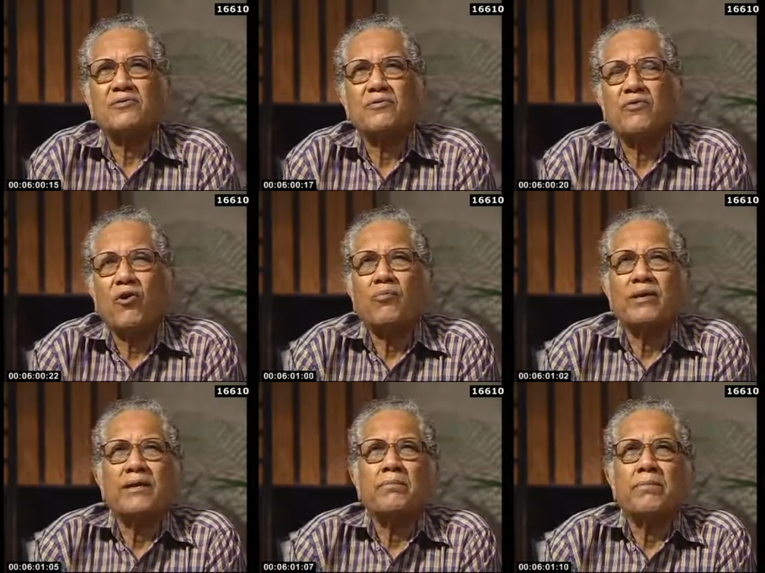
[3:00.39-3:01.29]
to form
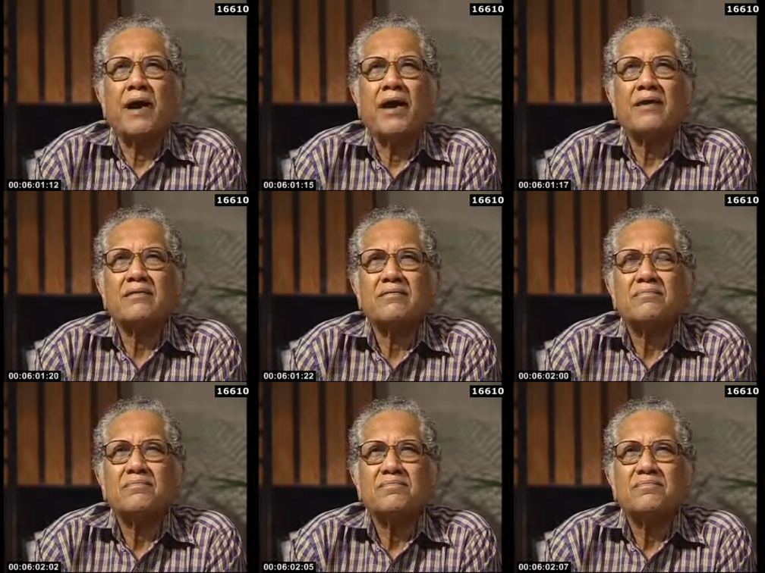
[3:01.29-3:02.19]
an empire
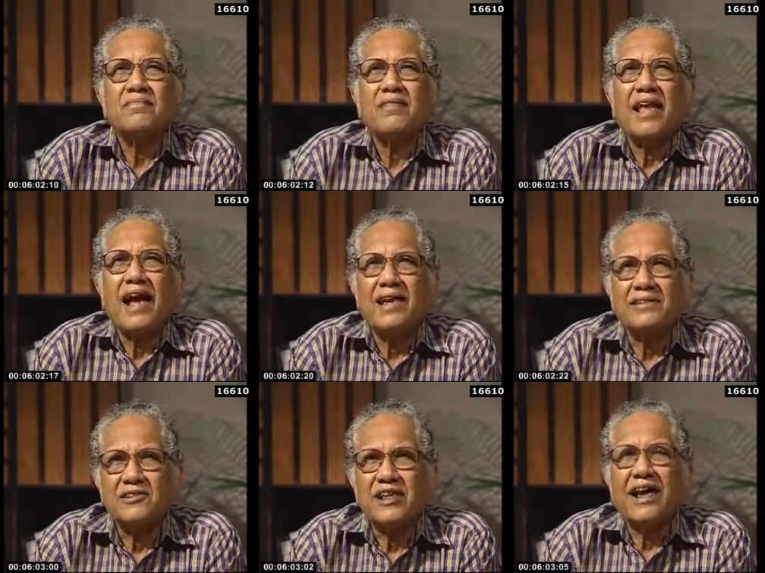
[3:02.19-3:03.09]

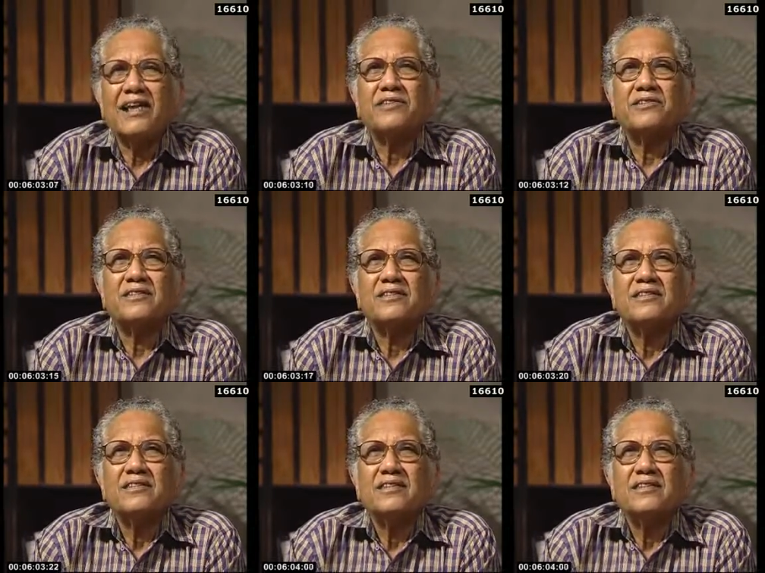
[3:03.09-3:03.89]
and challenge